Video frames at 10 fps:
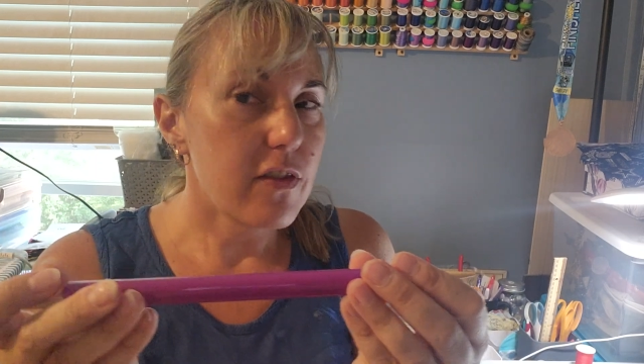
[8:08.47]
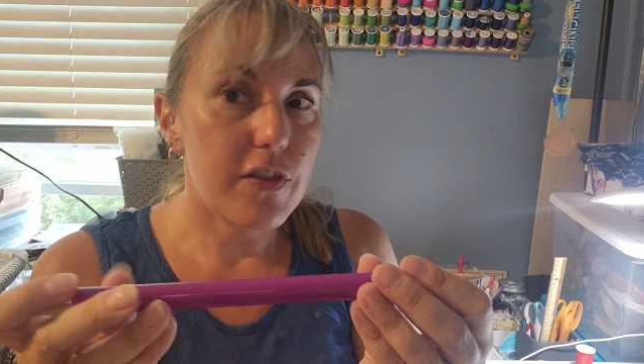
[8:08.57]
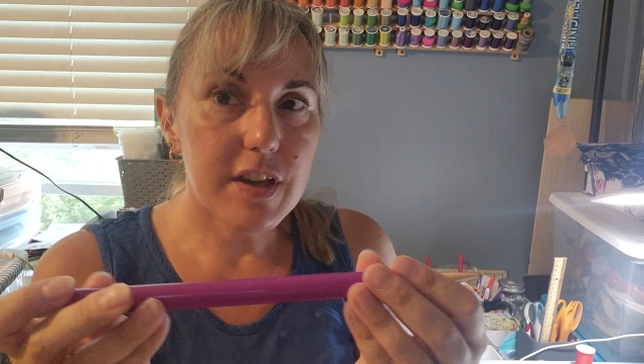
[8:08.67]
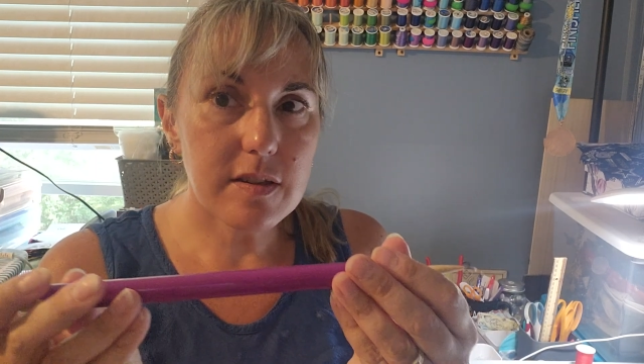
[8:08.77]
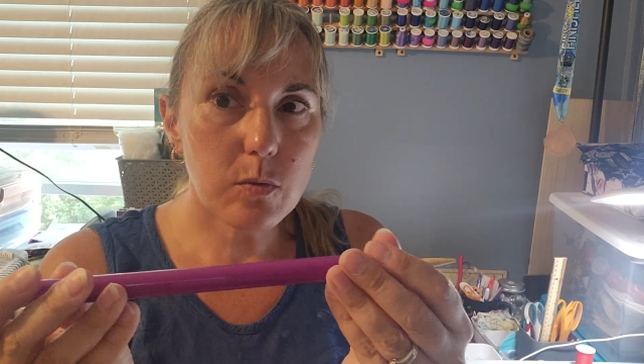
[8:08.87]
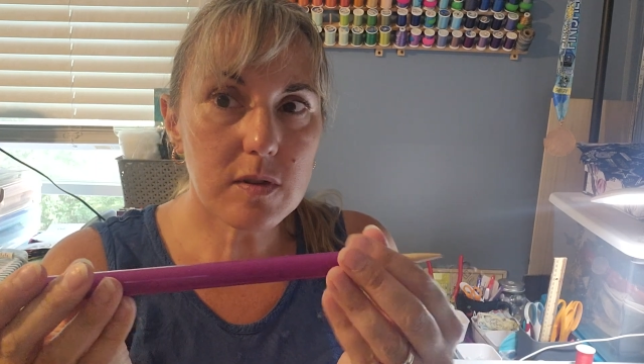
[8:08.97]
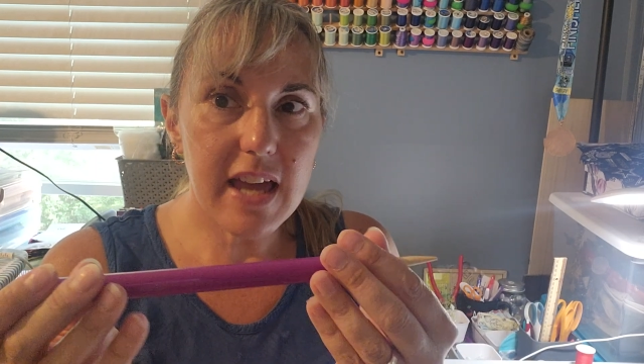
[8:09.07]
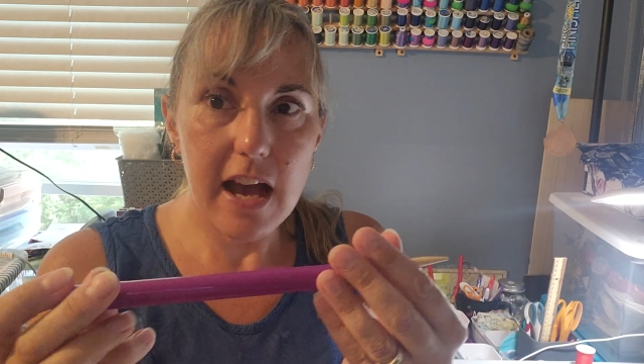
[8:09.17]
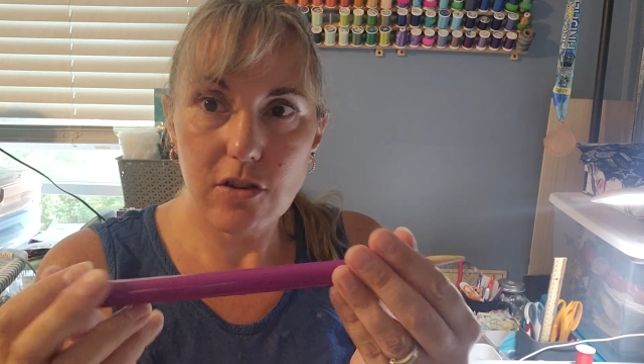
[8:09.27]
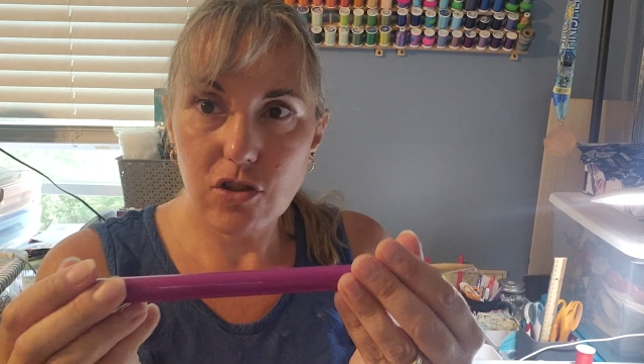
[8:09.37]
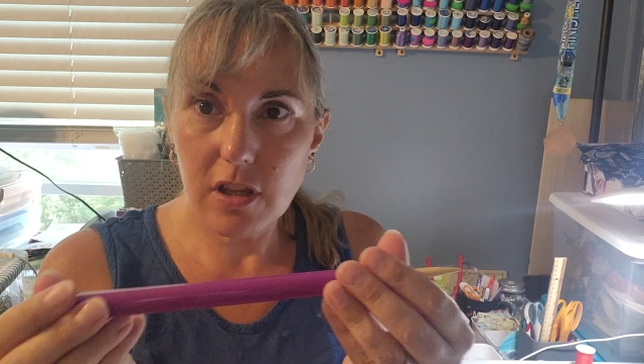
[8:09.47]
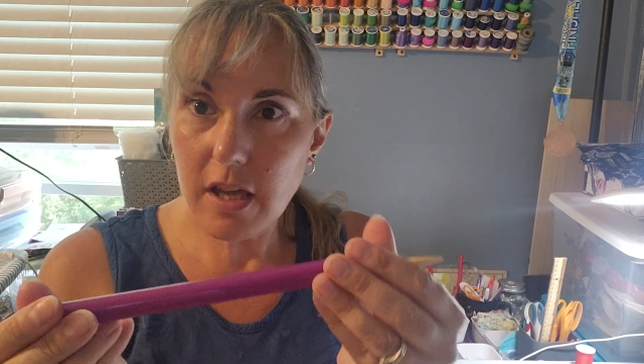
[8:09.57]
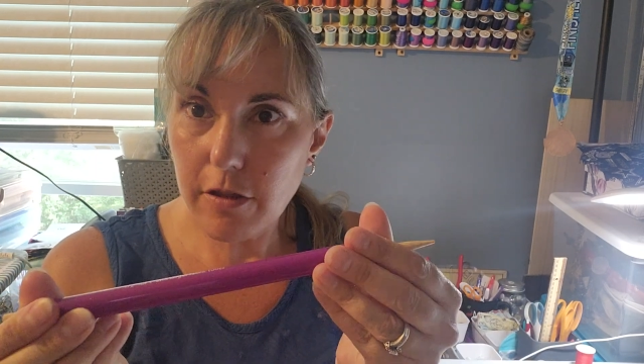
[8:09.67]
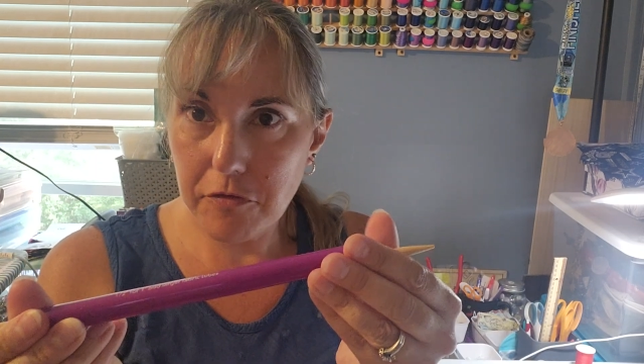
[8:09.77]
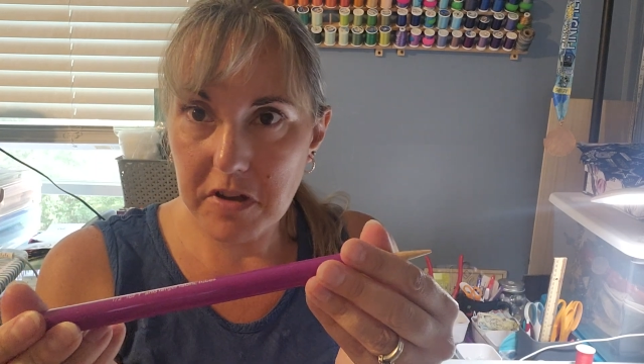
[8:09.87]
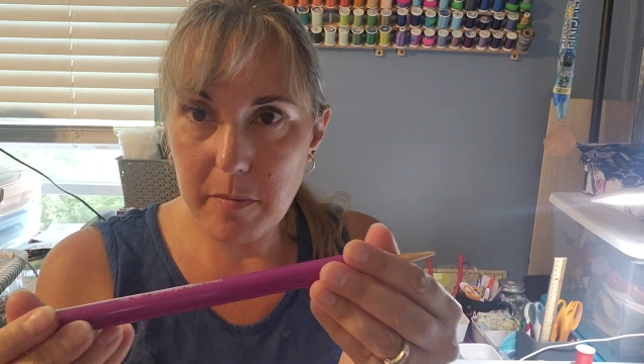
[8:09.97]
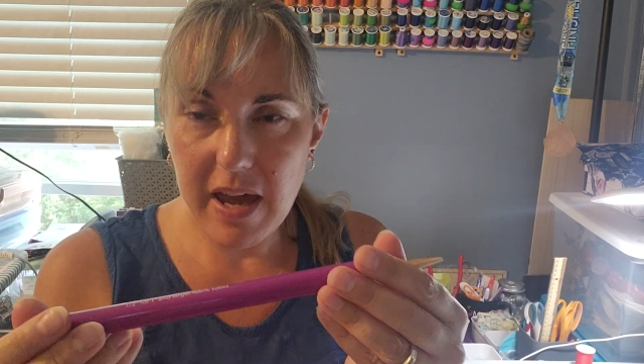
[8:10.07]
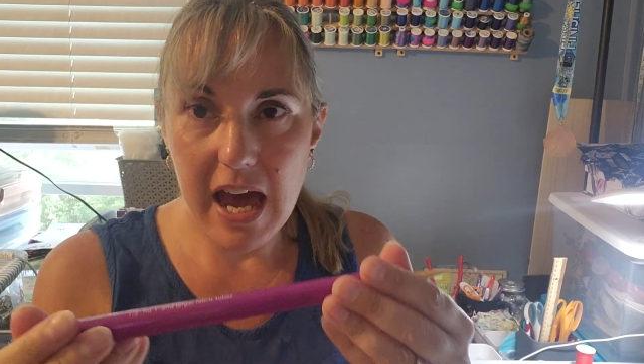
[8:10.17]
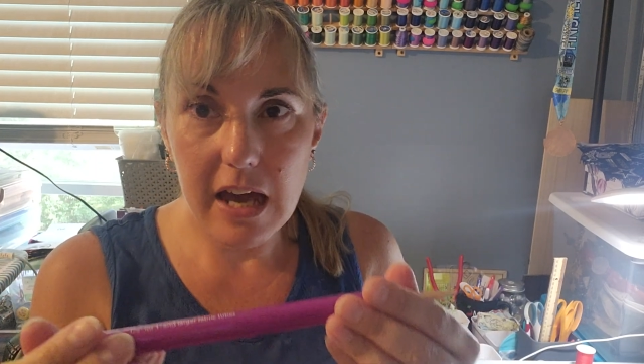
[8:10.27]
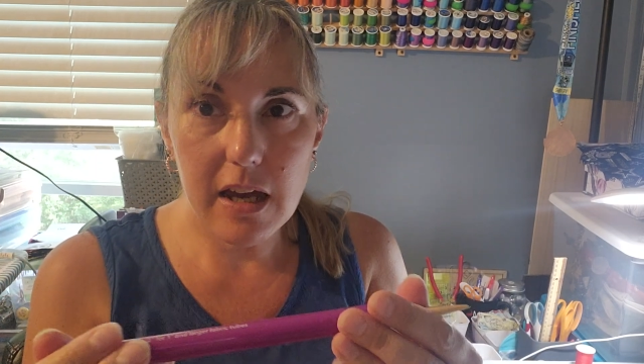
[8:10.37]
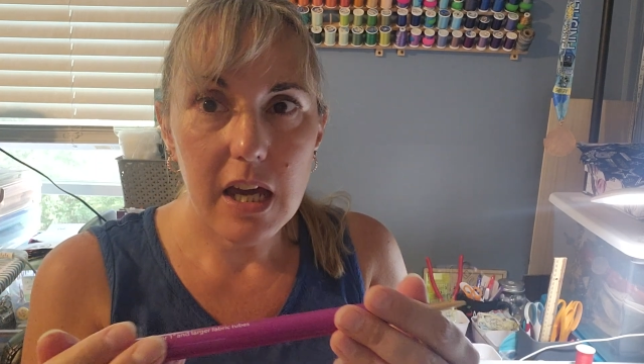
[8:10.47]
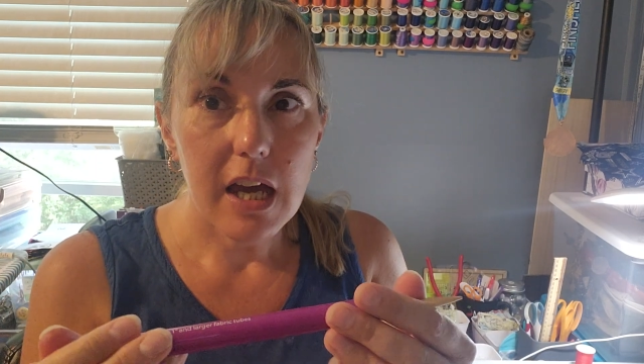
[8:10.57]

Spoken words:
this was actually a 3-pack.